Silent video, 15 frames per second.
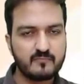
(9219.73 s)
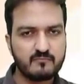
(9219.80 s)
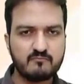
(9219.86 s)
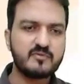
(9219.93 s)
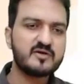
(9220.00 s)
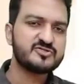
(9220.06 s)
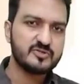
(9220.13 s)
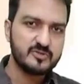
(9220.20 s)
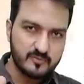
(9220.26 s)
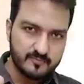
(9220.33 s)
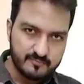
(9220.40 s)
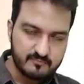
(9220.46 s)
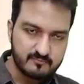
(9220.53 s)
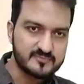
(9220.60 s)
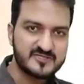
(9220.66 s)
But chalo,
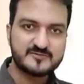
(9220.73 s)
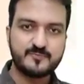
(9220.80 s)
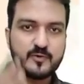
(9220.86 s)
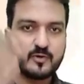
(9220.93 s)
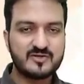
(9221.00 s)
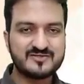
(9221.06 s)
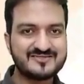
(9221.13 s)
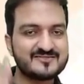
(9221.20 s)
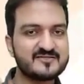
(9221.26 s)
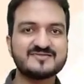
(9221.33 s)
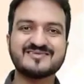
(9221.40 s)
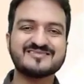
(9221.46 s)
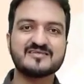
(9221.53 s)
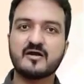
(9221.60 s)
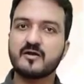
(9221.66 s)
just because this is
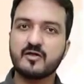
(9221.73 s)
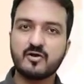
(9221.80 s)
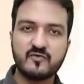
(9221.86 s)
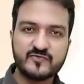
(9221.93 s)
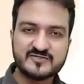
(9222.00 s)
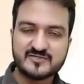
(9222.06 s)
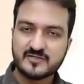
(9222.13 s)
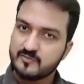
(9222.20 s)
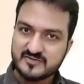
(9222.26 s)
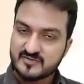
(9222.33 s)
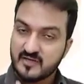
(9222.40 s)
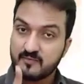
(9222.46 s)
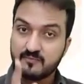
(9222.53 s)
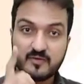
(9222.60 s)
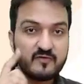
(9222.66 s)
starting of the syllabus,
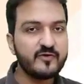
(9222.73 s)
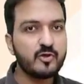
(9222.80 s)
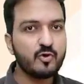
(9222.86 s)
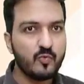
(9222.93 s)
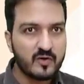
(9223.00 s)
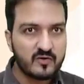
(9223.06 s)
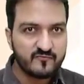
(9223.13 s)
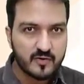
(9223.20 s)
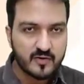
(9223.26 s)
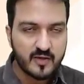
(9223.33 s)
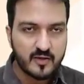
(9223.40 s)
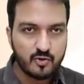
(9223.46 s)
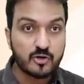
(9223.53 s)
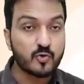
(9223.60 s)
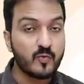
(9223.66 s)
I'm giving you one working
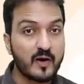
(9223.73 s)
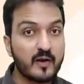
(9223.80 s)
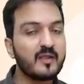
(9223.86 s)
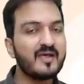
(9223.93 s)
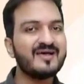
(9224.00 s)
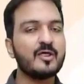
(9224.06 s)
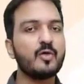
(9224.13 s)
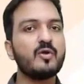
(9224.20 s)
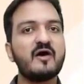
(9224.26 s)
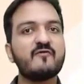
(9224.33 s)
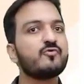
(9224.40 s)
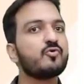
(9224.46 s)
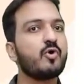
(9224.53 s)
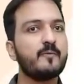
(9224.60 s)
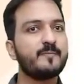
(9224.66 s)
note 1. You'll have to
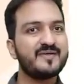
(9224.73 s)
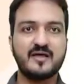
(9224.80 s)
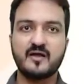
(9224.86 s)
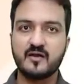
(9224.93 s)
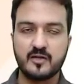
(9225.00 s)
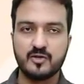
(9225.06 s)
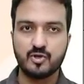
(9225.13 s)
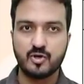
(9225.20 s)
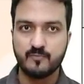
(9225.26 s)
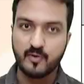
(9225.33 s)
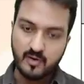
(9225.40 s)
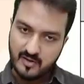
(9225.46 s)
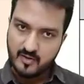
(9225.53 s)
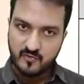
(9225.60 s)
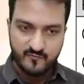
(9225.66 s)
copy that in your book.
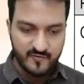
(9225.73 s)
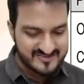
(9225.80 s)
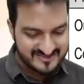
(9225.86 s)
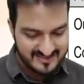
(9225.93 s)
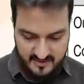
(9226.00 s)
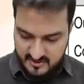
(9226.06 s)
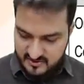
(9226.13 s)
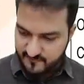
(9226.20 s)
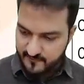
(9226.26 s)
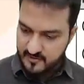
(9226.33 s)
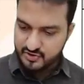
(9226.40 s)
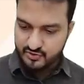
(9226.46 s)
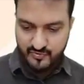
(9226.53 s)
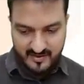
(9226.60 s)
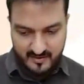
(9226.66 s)
First, let us finish
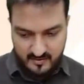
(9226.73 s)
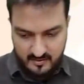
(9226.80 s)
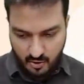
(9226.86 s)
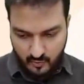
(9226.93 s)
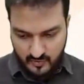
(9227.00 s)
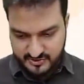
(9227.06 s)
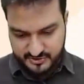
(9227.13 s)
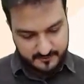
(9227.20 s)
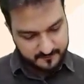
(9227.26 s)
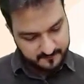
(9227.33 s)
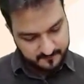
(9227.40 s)
reading the question.